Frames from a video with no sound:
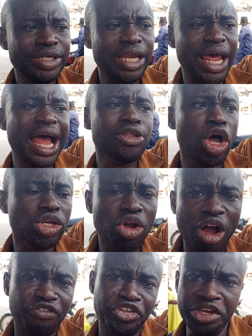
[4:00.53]
they are just
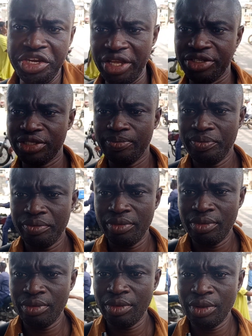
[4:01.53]
covering it.
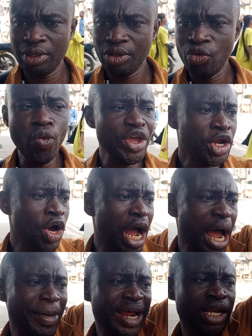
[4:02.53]
We know
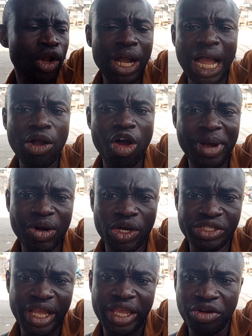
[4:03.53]
how many local government
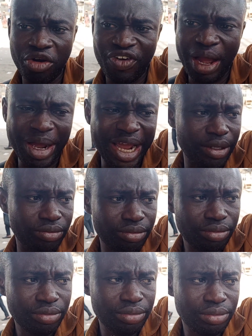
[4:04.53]
was taken over by
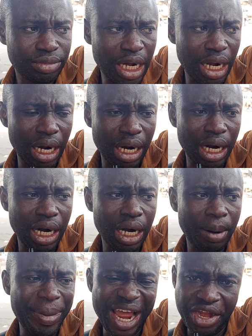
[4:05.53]

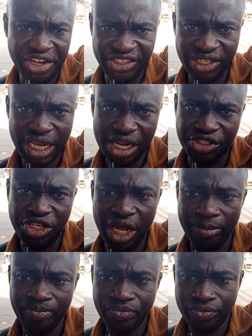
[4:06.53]
bandits in
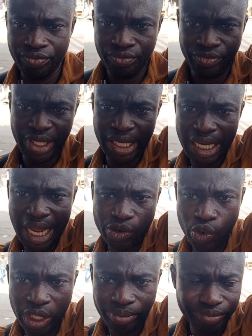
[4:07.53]
Katsina, in
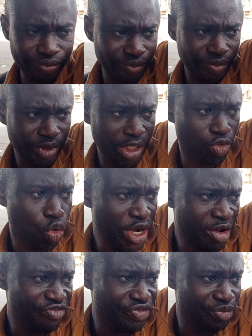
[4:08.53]
Kaduna. He
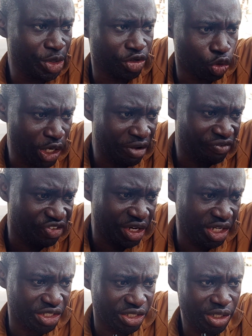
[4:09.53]
couldn't
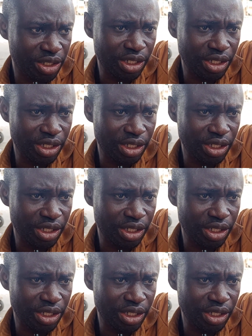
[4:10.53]
finish